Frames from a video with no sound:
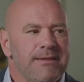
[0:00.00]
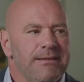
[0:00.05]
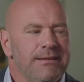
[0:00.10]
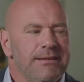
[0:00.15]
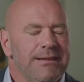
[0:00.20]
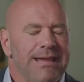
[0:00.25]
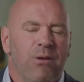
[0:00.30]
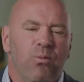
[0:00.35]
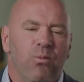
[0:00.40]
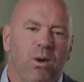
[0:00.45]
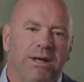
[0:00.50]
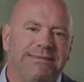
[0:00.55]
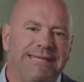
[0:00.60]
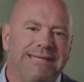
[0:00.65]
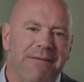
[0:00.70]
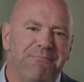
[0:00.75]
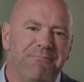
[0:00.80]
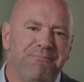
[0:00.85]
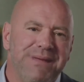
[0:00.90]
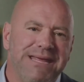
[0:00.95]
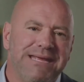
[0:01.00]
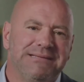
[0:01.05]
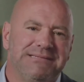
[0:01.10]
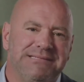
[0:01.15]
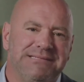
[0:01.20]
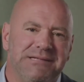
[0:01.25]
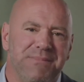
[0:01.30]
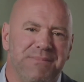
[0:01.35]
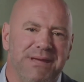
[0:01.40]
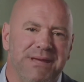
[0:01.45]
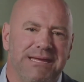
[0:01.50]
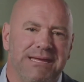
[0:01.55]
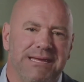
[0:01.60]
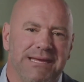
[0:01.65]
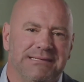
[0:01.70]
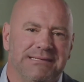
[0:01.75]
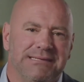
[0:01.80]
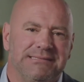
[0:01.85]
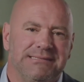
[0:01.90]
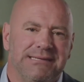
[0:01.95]
And what that means to me
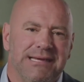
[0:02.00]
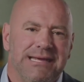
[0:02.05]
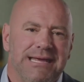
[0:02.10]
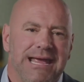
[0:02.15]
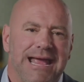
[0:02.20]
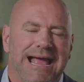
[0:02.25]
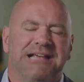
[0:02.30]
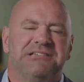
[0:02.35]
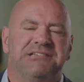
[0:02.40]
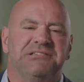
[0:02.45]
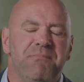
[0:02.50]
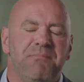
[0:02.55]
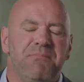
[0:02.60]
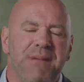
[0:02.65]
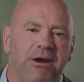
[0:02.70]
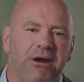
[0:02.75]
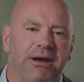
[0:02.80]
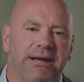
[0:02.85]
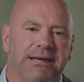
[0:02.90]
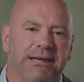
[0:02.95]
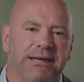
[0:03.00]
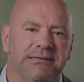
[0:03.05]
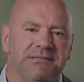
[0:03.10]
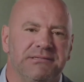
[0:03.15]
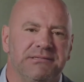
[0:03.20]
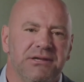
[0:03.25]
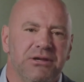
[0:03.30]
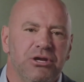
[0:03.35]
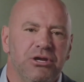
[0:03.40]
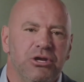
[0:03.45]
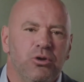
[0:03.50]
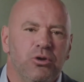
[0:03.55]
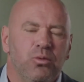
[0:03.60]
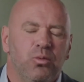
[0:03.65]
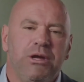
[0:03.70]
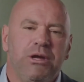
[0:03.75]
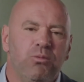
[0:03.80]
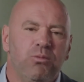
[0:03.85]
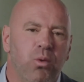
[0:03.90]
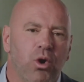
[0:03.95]
is, as Americans,
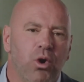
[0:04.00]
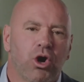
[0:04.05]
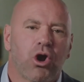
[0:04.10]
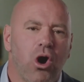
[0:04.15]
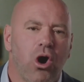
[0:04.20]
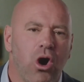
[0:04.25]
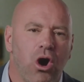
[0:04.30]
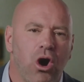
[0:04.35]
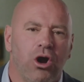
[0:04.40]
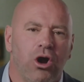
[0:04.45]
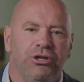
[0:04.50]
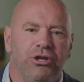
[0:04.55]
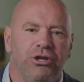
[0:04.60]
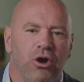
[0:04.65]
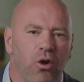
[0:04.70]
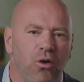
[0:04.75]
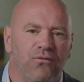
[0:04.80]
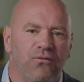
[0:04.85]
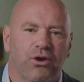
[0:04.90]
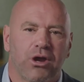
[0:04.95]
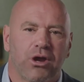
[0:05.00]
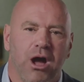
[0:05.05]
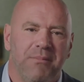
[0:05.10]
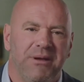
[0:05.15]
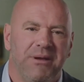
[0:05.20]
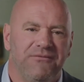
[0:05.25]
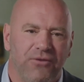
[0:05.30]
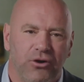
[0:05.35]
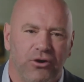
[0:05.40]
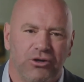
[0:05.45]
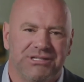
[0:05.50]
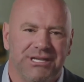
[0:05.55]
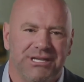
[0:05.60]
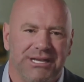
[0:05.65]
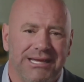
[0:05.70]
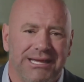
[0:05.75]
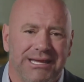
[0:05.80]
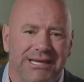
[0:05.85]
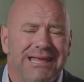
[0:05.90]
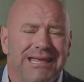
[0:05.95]
we work hard to overcome
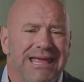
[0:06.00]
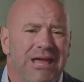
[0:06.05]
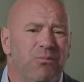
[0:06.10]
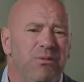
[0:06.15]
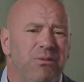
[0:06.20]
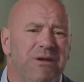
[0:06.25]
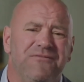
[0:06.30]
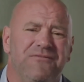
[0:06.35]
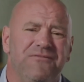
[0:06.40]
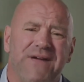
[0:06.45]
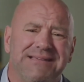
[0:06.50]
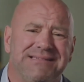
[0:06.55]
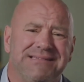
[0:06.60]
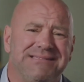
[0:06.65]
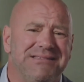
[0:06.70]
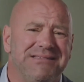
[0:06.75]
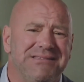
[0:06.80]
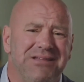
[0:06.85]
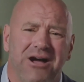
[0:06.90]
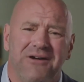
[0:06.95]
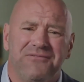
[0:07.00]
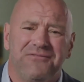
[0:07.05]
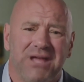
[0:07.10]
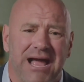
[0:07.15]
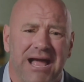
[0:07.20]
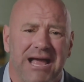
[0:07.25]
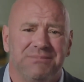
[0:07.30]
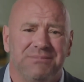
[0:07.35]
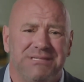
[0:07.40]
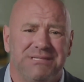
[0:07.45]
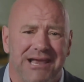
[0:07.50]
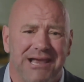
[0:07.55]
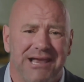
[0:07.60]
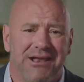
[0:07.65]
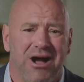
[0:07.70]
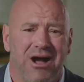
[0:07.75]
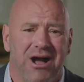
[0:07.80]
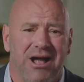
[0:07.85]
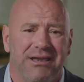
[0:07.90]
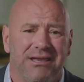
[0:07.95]
adversity, and we face the tough times head
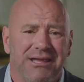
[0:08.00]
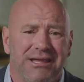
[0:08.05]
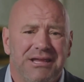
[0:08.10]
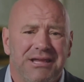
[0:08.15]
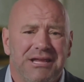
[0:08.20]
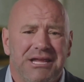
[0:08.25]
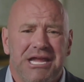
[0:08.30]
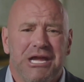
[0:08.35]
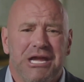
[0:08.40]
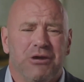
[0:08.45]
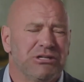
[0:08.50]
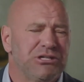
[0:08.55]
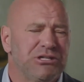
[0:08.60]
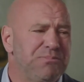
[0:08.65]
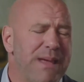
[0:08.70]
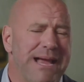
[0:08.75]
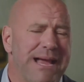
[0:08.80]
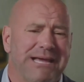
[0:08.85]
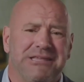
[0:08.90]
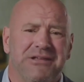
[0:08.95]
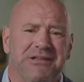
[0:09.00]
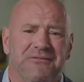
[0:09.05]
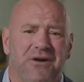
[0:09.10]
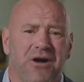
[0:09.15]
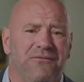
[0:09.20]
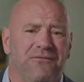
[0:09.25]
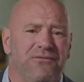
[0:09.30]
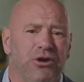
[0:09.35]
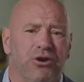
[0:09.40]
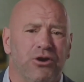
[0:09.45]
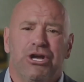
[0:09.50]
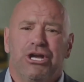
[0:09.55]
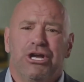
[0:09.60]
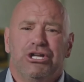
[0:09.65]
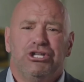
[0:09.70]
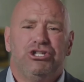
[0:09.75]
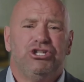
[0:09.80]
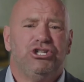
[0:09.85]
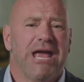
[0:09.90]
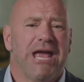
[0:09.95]
on, irrespective of your
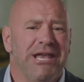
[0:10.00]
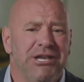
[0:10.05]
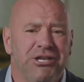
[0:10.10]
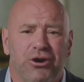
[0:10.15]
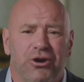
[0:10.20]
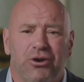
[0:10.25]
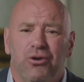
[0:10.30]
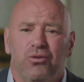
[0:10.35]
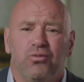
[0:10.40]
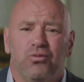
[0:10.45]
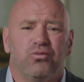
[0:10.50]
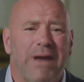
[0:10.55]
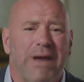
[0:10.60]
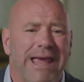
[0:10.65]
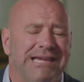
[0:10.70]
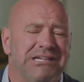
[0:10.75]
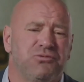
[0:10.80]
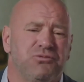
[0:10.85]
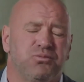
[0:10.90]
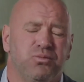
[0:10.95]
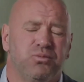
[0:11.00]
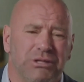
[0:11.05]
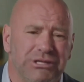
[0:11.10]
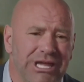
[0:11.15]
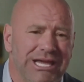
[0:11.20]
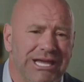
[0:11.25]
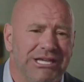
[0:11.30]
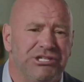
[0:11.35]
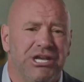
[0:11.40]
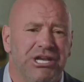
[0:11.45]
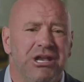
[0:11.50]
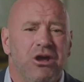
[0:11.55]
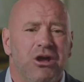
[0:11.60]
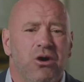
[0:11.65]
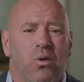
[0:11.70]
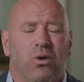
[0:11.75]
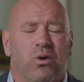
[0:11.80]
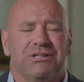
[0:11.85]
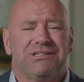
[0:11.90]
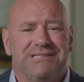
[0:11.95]
gender, race, religion,
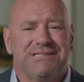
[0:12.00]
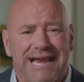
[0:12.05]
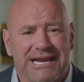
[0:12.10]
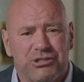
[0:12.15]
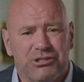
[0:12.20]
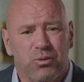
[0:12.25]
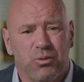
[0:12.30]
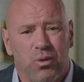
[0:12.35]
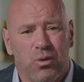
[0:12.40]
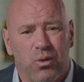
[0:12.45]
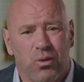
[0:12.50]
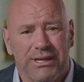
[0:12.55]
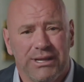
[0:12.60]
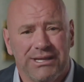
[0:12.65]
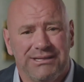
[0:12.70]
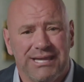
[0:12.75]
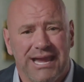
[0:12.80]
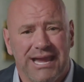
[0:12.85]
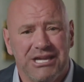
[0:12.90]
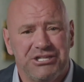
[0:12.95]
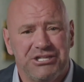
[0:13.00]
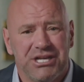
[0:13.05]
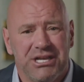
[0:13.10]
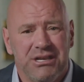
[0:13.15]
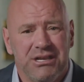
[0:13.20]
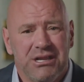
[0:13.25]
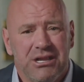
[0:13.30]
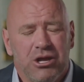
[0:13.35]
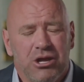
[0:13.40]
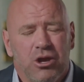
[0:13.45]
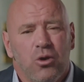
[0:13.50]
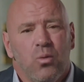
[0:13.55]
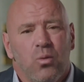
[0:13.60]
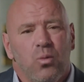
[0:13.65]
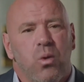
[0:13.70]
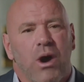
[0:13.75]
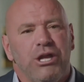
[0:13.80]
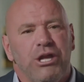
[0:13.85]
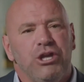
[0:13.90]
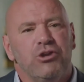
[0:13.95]
or sexual orientation.
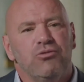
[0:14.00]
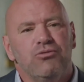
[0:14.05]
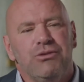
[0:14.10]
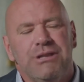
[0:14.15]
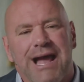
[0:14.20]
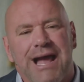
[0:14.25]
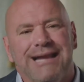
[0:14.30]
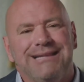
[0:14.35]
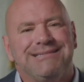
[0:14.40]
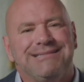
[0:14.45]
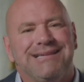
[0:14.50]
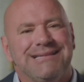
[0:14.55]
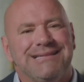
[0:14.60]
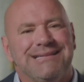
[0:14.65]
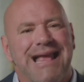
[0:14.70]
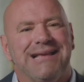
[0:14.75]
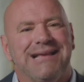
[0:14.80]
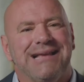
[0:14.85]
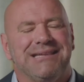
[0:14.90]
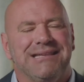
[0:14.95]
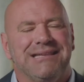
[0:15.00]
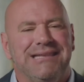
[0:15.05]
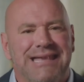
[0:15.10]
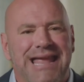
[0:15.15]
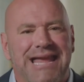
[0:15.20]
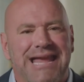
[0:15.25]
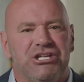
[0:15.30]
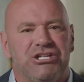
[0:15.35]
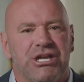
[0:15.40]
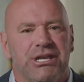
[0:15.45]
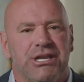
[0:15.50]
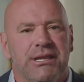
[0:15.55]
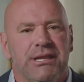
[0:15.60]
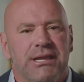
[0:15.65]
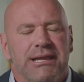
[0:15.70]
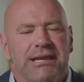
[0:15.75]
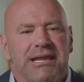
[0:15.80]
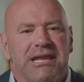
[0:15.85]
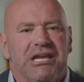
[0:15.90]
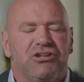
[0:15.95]
What unites us as a nation
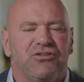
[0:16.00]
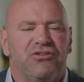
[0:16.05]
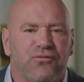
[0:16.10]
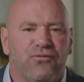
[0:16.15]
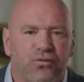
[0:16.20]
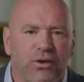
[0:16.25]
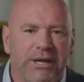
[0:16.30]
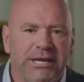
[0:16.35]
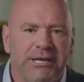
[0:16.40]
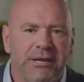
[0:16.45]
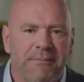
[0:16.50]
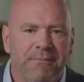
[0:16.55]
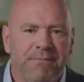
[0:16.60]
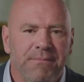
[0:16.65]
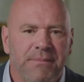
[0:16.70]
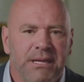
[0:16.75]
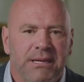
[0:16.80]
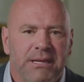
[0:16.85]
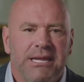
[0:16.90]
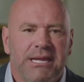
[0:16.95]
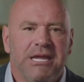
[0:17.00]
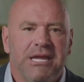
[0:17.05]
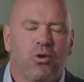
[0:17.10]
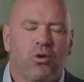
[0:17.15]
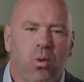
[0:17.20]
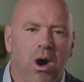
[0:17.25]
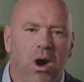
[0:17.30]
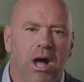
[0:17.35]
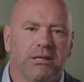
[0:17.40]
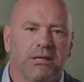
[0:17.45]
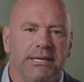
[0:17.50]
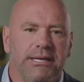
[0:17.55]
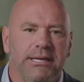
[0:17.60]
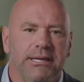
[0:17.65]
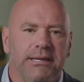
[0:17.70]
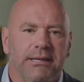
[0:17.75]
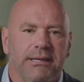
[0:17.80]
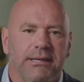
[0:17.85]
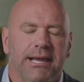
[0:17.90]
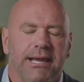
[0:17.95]
is freedom,
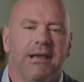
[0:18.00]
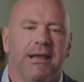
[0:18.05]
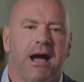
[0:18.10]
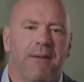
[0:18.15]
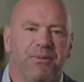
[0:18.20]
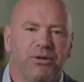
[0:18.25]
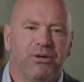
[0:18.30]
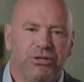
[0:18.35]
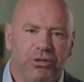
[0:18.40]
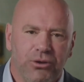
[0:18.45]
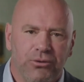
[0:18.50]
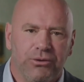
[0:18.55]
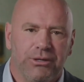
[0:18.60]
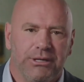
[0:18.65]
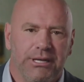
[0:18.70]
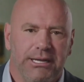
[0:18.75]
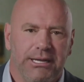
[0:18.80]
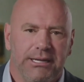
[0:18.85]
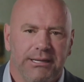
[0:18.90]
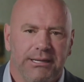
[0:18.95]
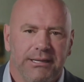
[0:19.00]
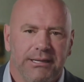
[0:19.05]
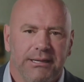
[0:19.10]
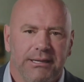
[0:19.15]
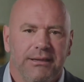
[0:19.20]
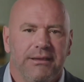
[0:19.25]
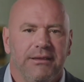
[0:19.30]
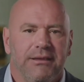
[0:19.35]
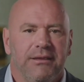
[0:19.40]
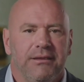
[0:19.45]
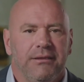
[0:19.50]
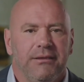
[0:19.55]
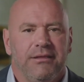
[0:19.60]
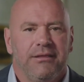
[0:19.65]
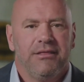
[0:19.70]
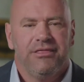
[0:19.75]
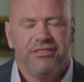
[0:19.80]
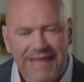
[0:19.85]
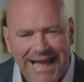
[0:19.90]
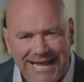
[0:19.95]
equality, and opportunity.
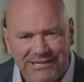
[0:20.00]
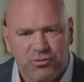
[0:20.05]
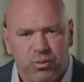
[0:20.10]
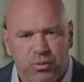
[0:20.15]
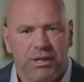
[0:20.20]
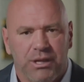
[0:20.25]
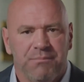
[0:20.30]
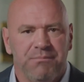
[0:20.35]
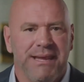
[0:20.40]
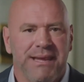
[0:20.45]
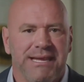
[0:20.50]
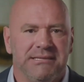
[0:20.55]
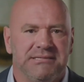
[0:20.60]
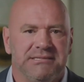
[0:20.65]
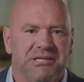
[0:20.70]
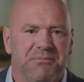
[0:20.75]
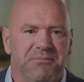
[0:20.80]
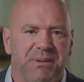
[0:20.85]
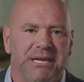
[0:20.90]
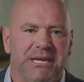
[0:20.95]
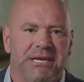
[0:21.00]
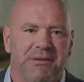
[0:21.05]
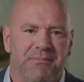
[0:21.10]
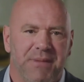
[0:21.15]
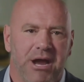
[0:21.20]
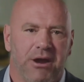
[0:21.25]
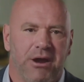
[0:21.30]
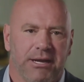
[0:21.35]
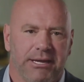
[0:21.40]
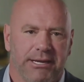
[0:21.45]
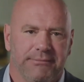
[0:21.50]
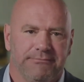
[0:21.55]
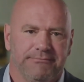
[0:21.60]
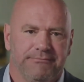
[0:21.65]
That's what it means to be an American.